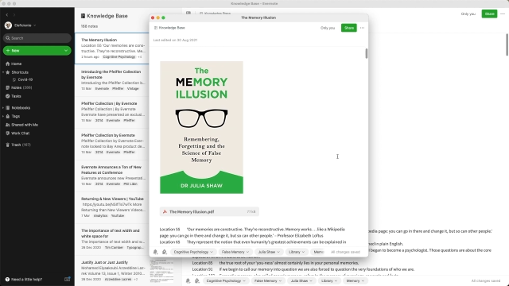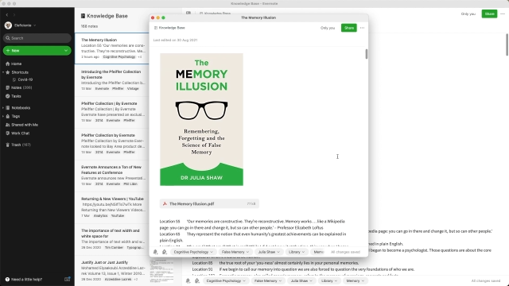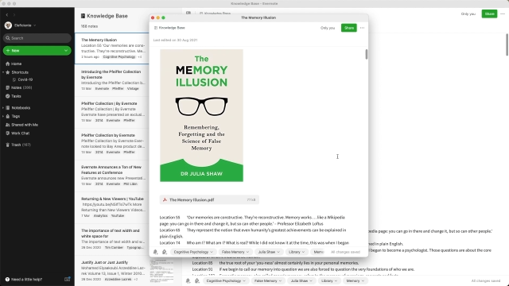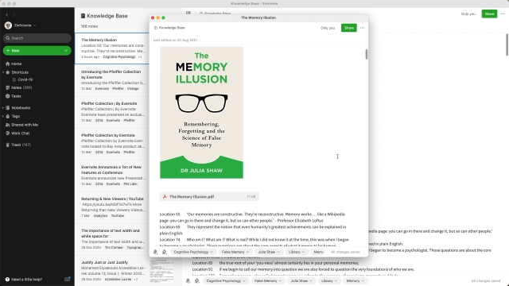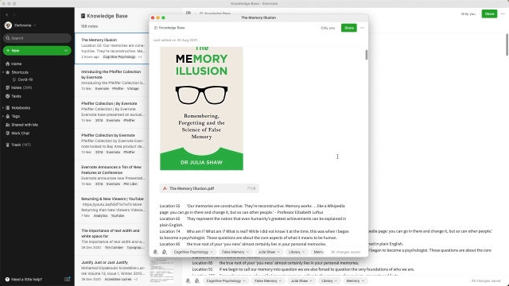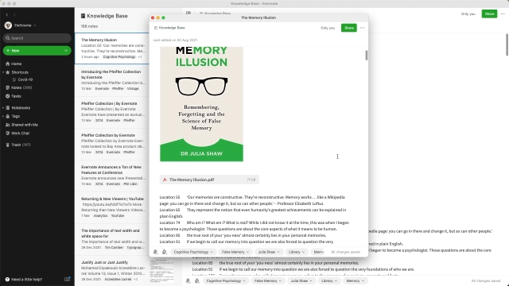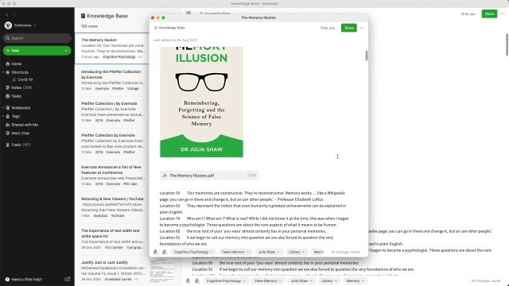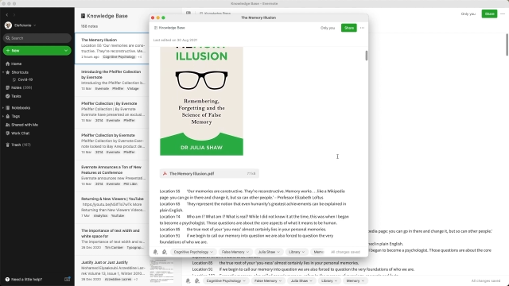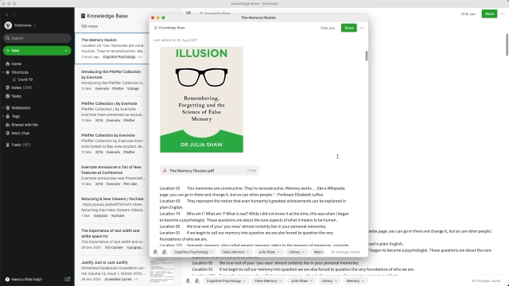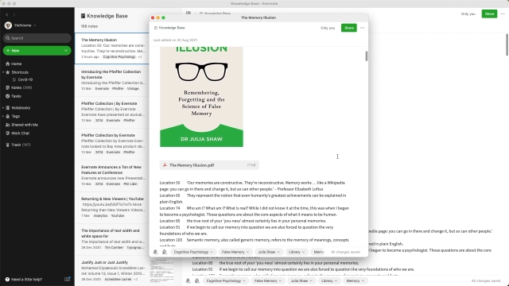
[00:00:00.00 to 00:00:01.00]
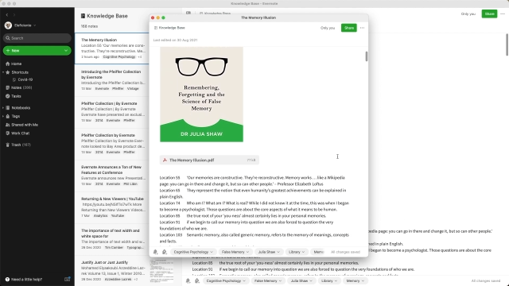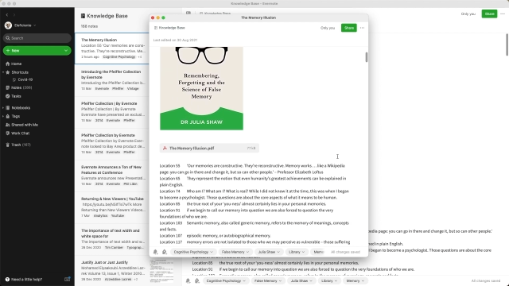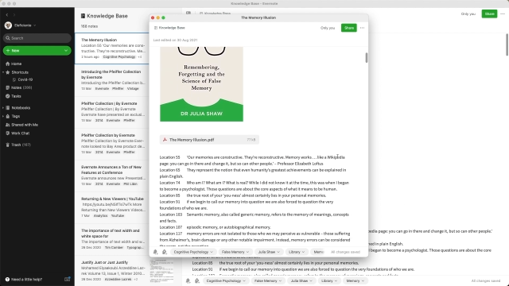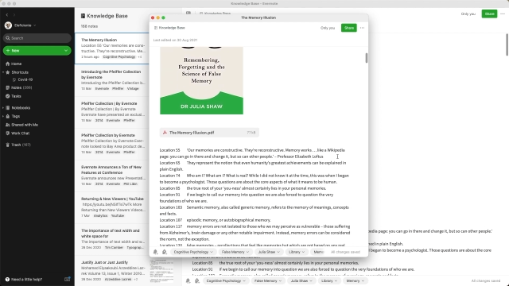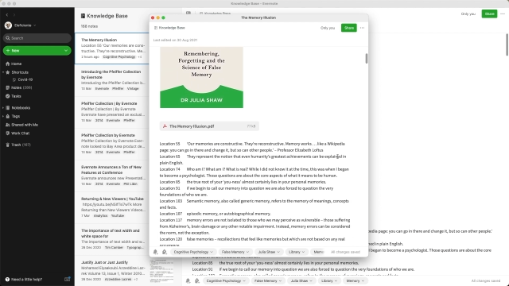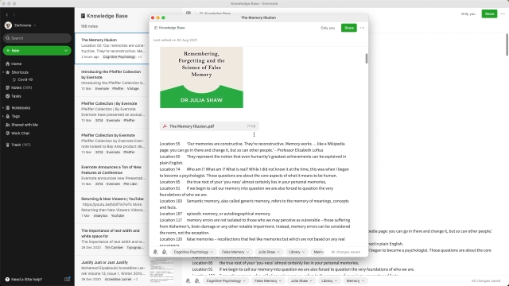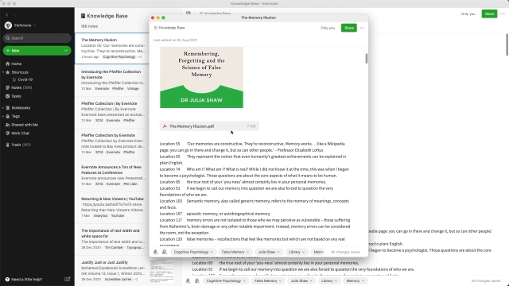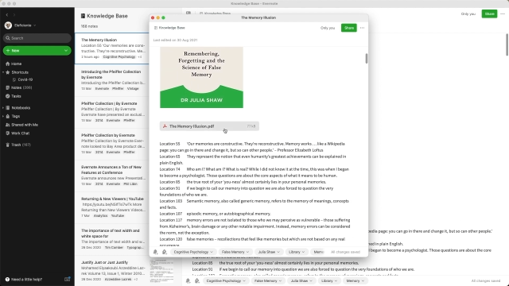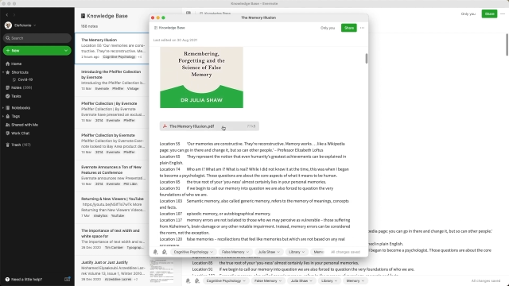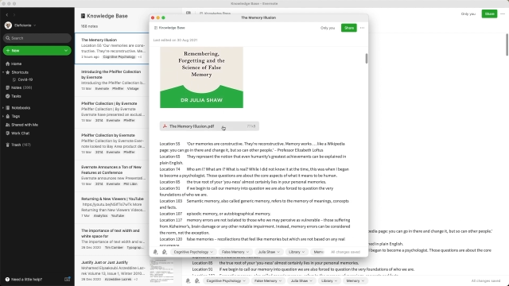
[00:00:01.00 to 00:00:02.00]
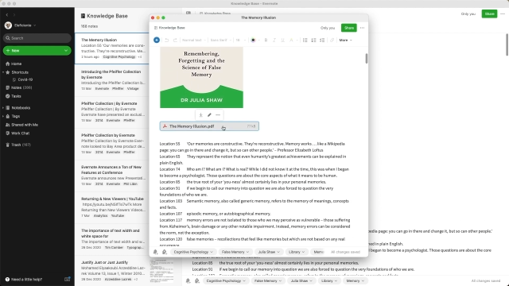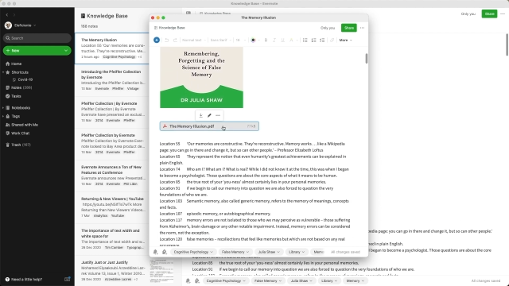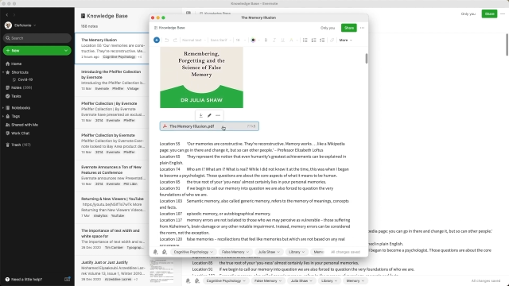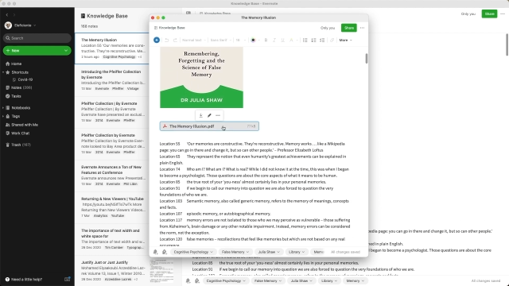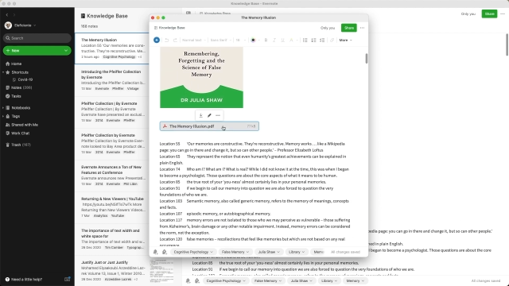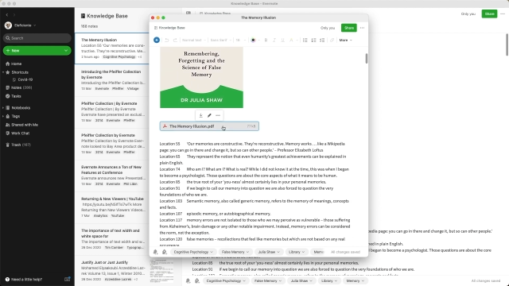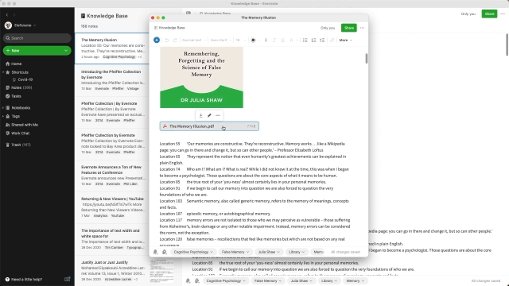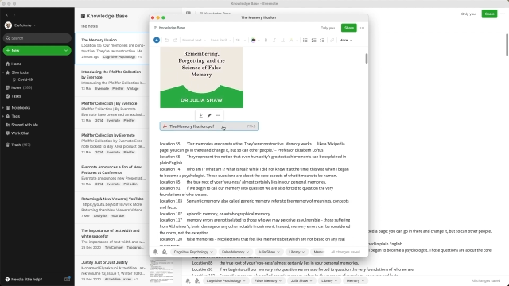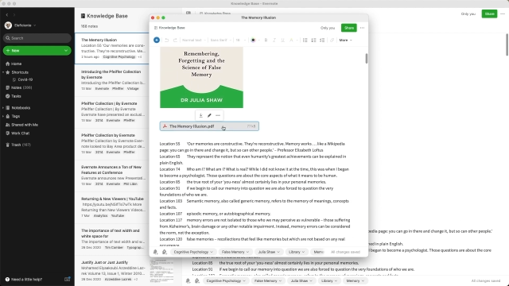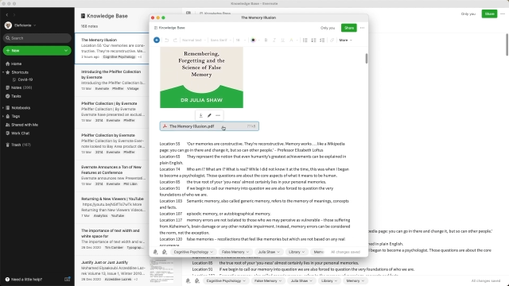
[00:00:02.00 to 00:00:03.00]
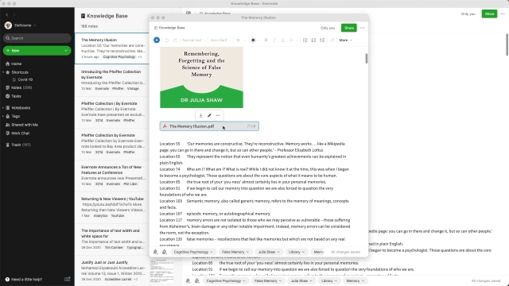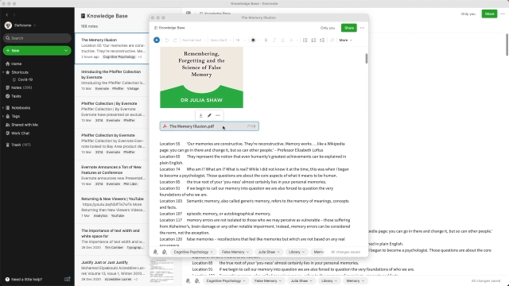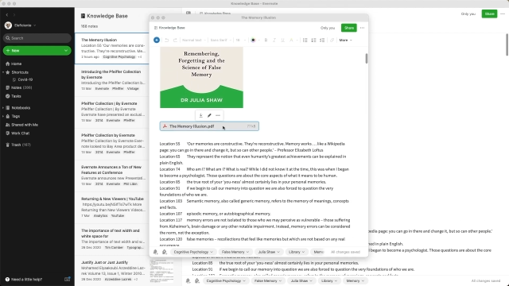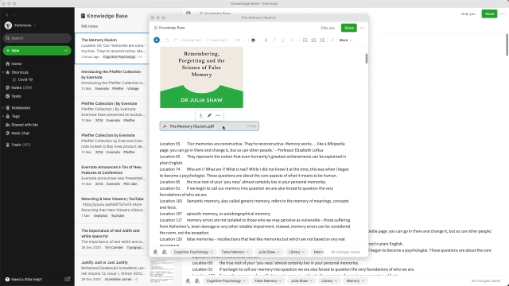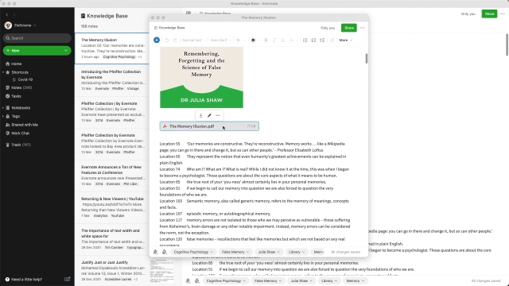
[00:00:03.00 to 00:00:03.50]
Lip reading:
No face is visible, so there are no lips to read.